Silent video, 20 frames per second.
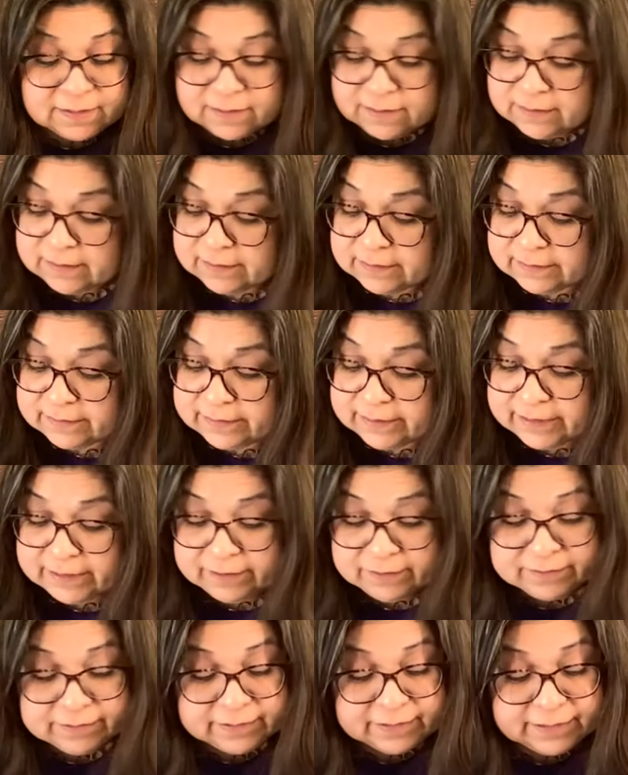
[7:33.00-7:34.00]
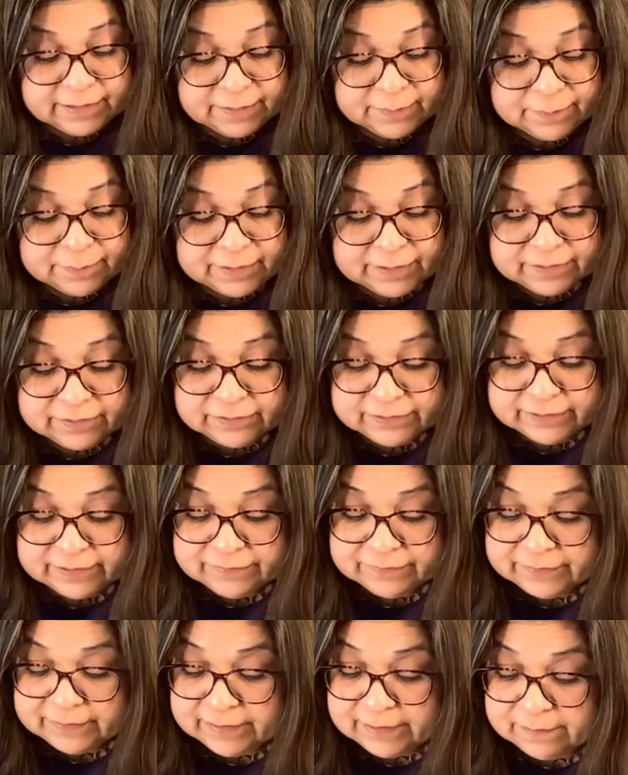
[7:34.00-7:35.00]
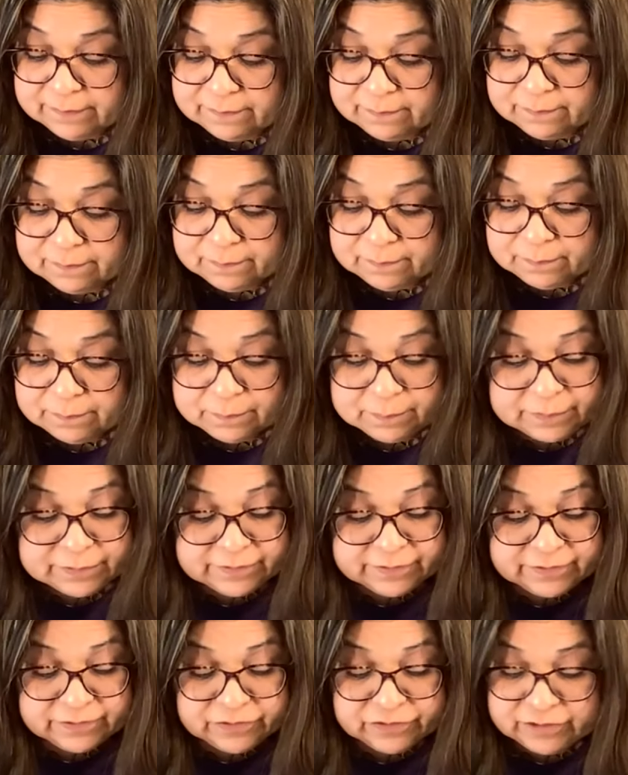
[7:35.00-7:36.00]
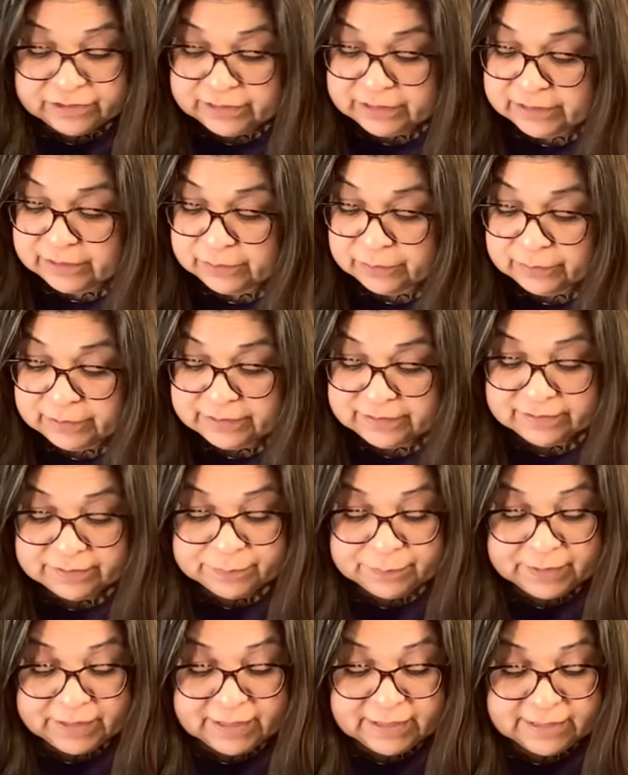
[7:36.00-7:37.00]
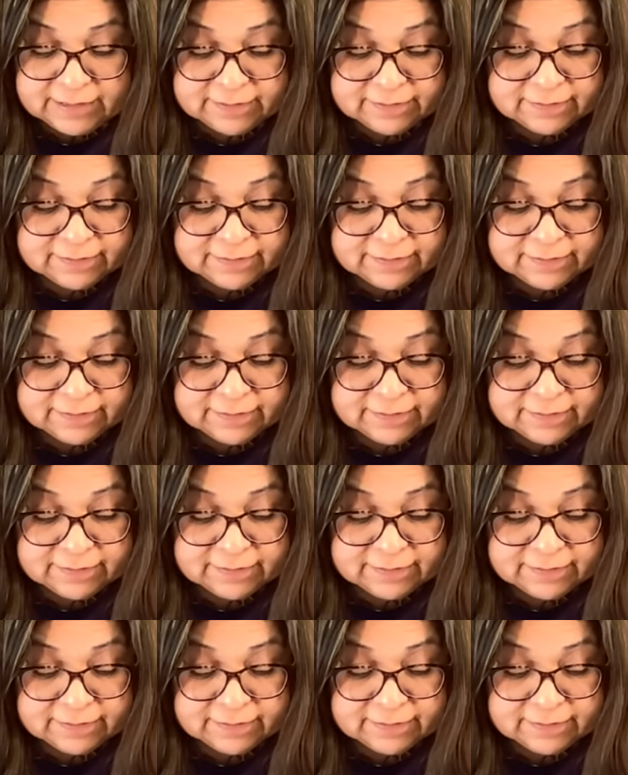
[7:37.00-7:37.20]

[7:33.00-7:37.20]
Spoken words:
the tear tape. I just have to position it in the right spot.